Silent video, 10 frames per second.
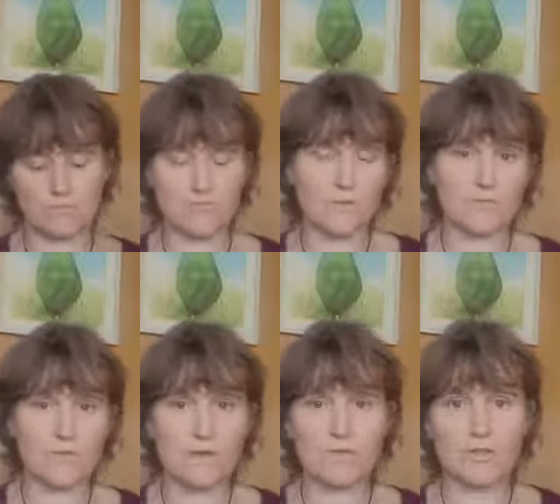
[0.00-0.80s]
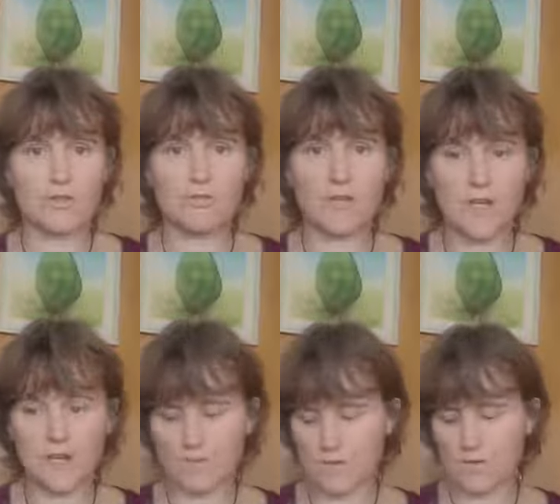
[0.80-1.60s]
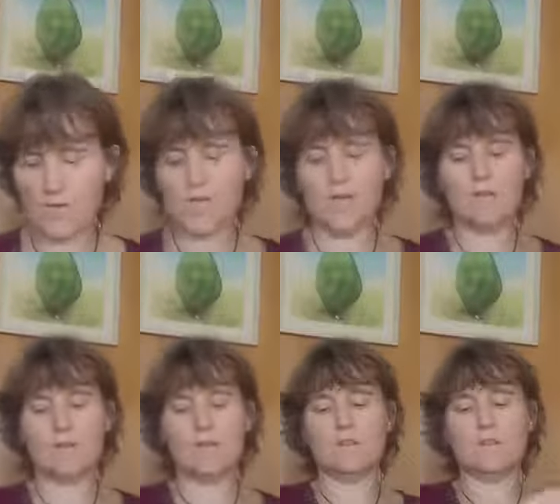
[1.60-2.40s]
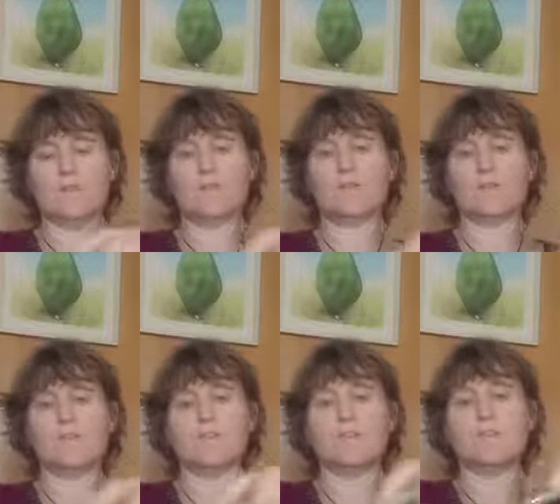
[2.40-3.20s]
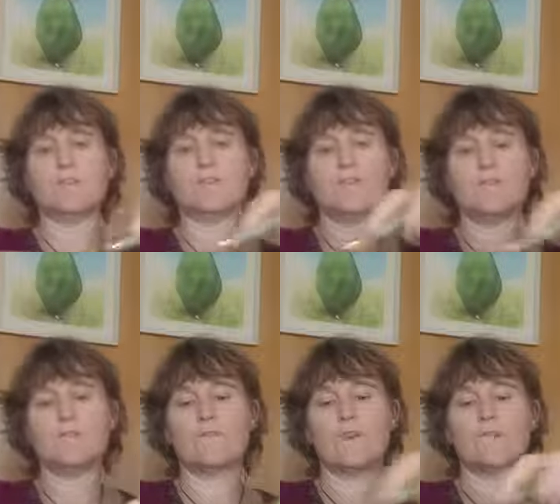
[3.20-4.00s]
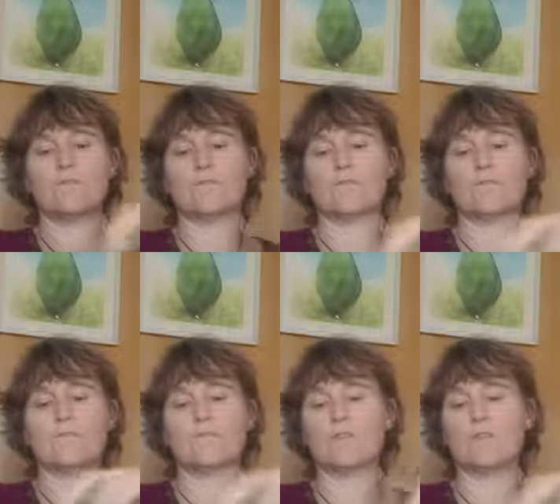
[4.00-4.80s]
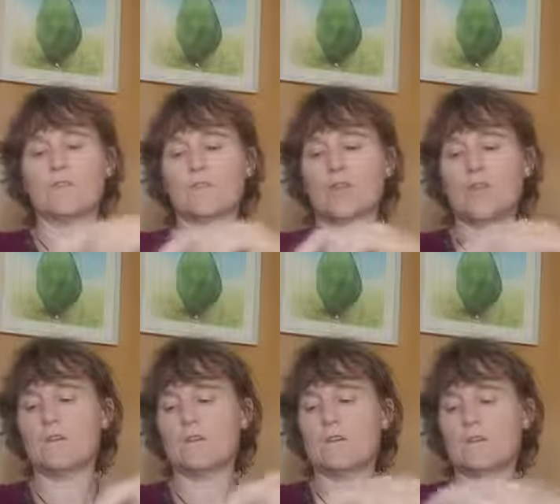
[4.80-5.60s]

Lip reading: you know, they're in shortly after. And then of course you can use your facial rollers again,